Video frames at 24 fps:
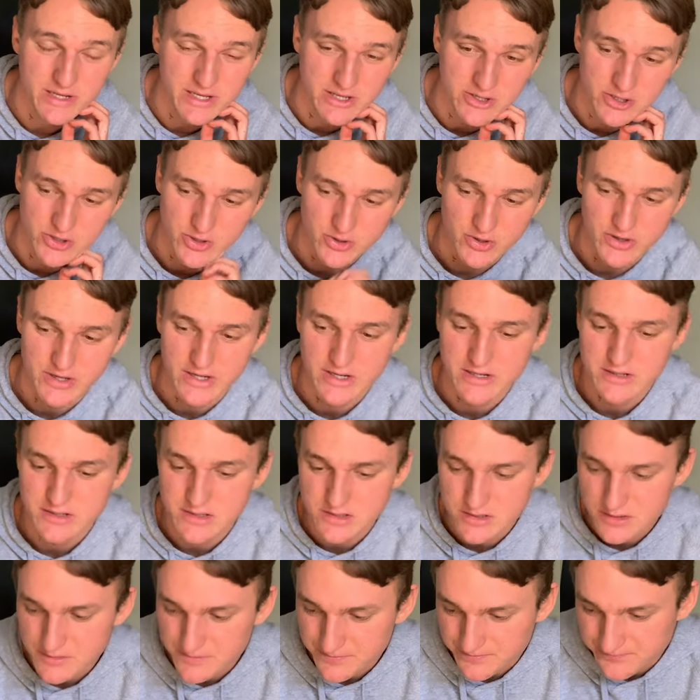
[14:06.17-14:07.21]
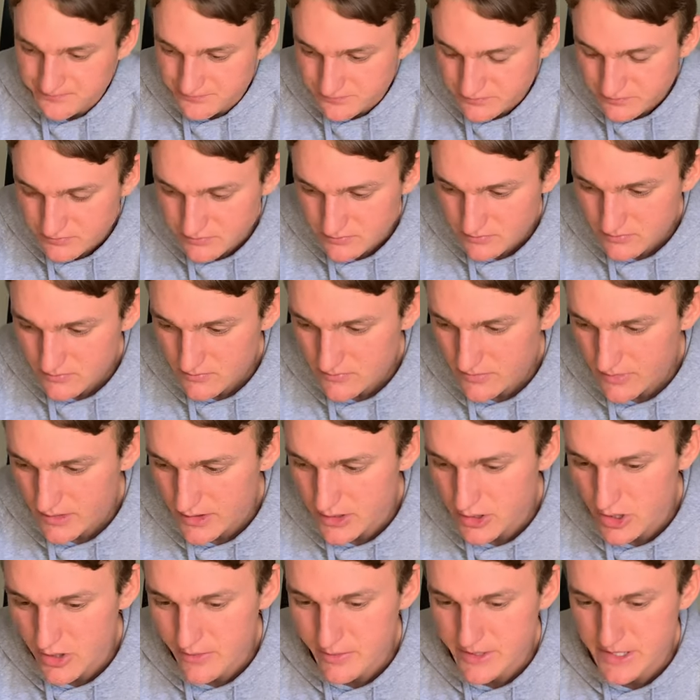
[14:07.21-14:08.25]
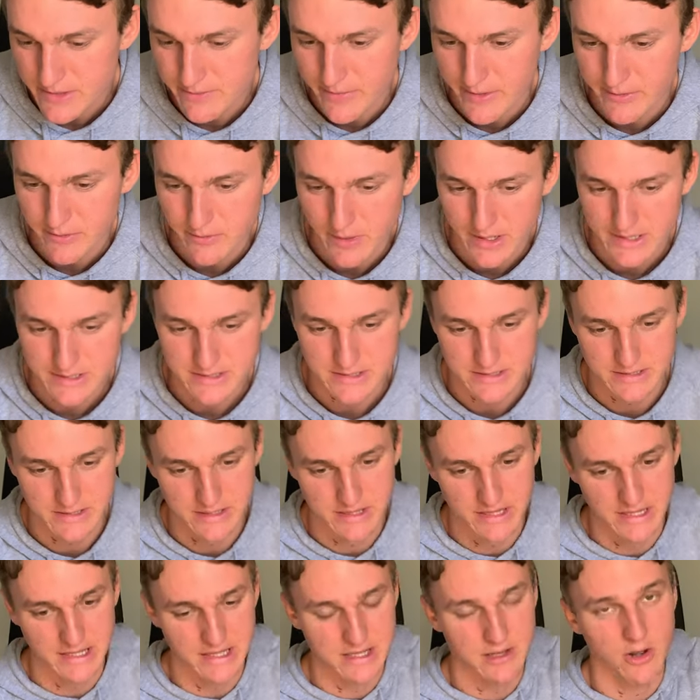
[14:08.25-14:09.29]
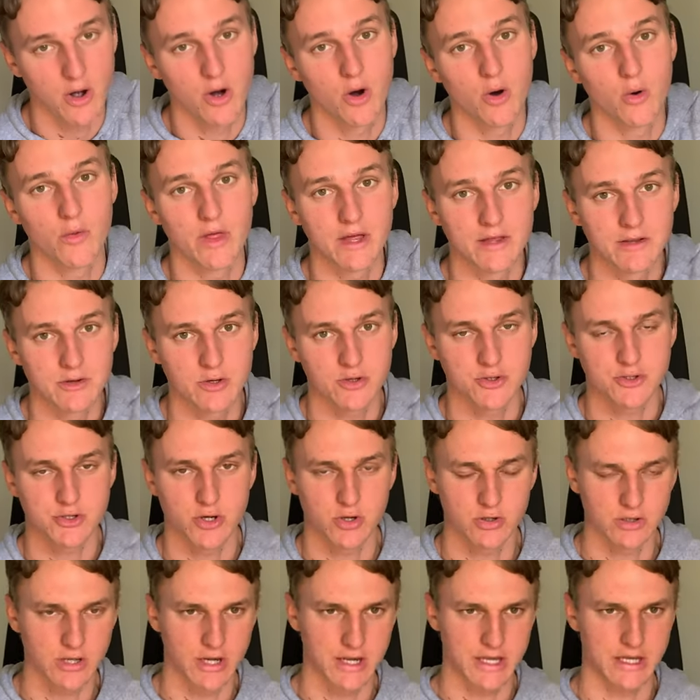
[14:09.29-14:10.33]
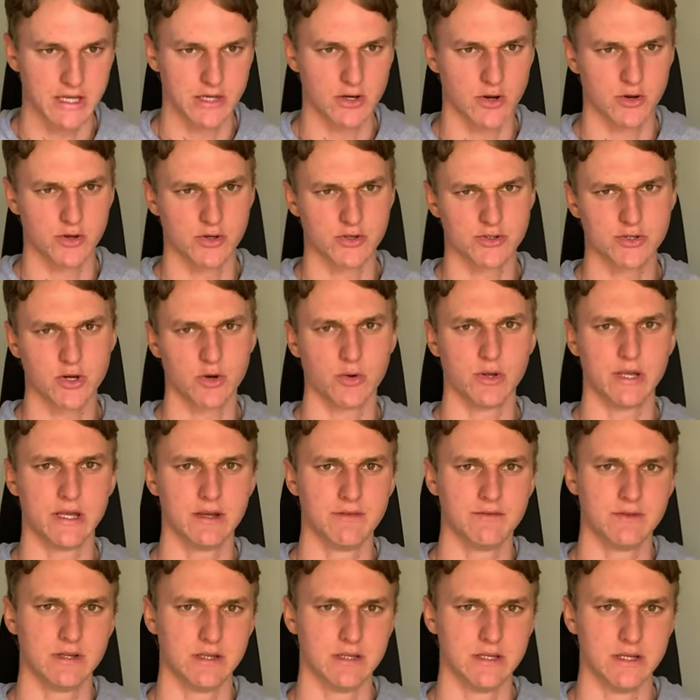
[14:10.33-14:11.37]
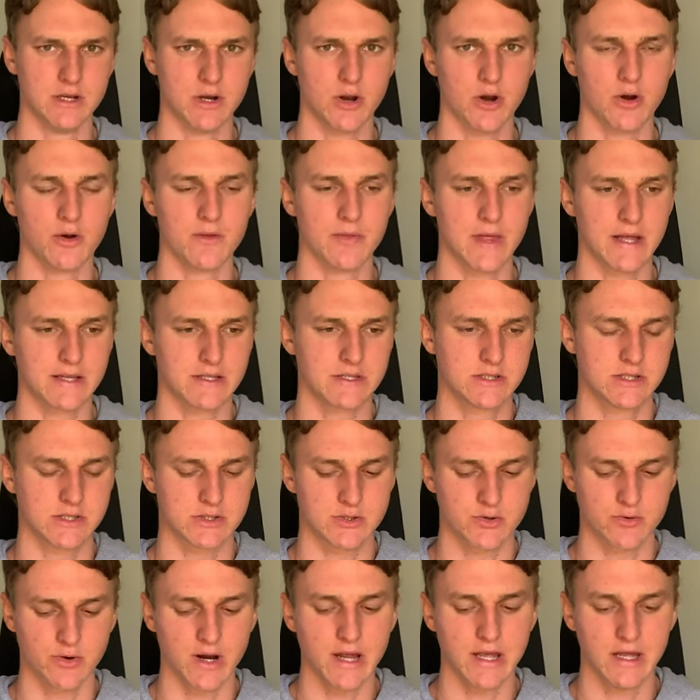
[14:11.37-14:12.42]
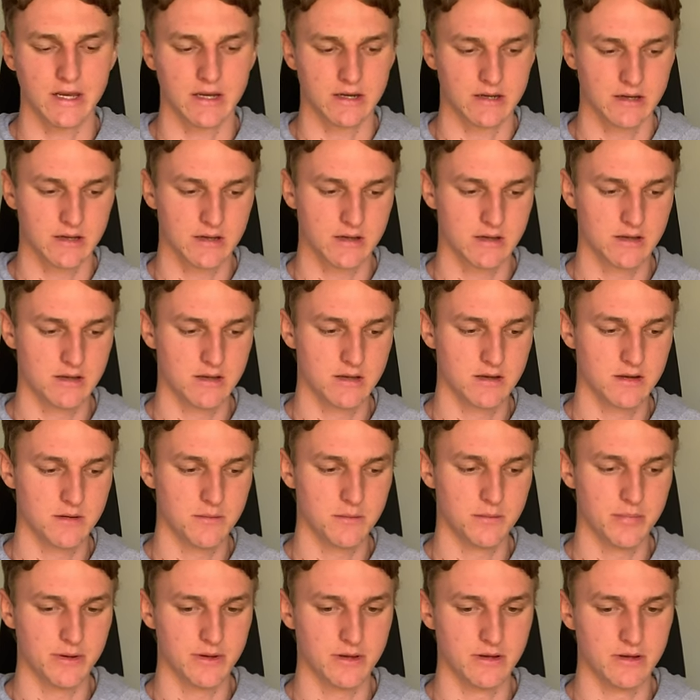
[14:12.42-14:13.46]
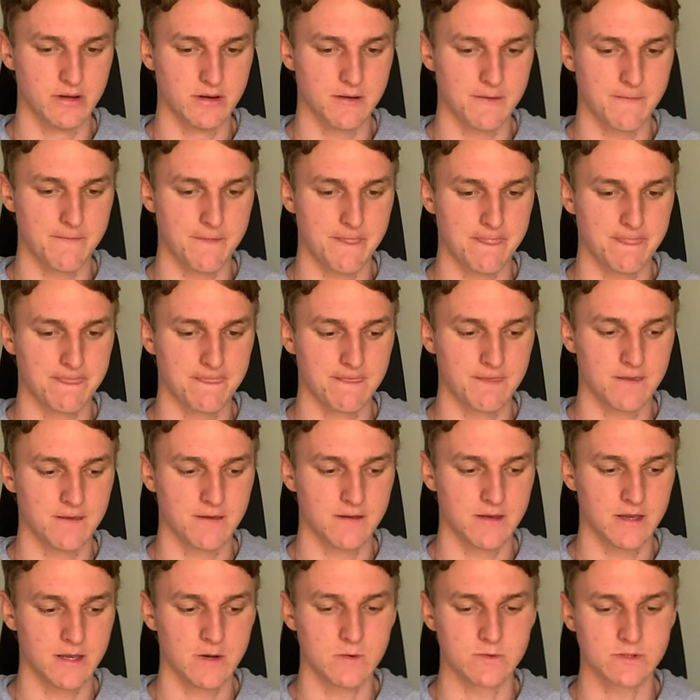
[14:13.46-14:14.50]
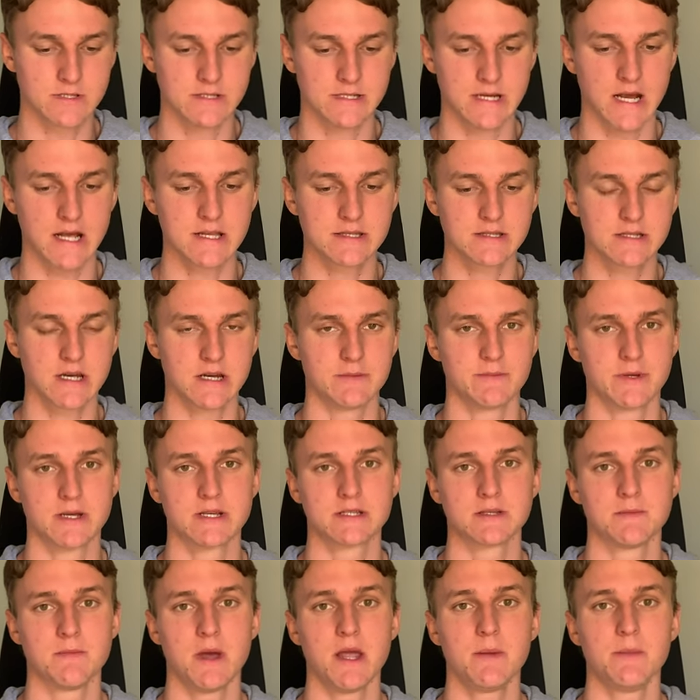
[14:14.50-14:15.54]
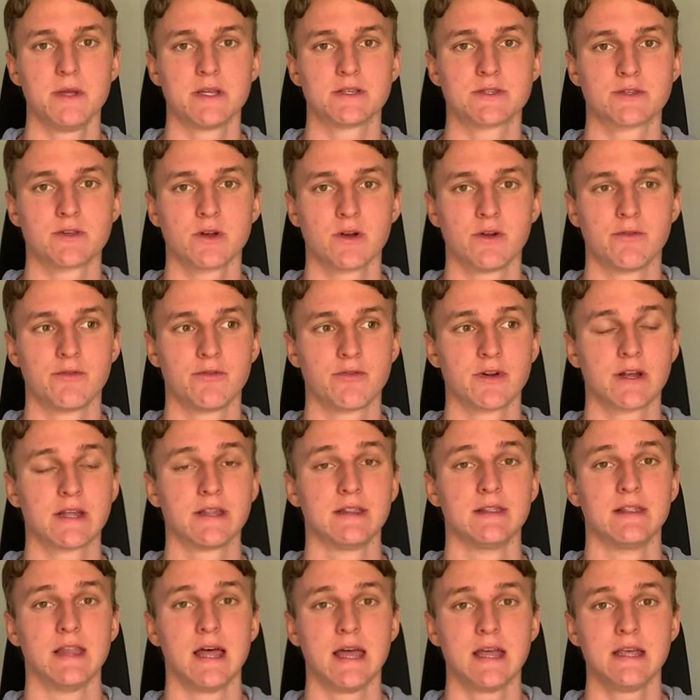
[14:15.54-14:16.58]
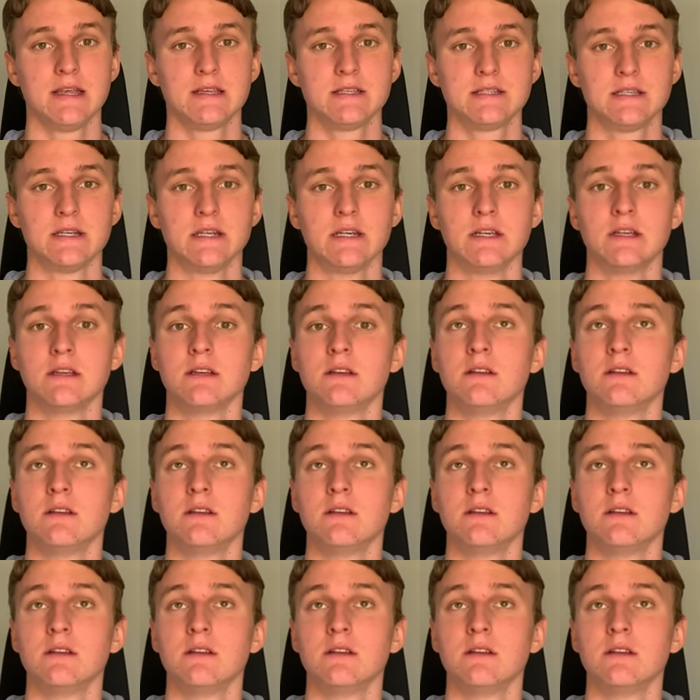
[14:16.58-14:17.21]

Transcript: and curious. Some people might think, oh, that you're so lucky, you're so gifted, that's just great. But it was a downside because it made me so freaking lazy.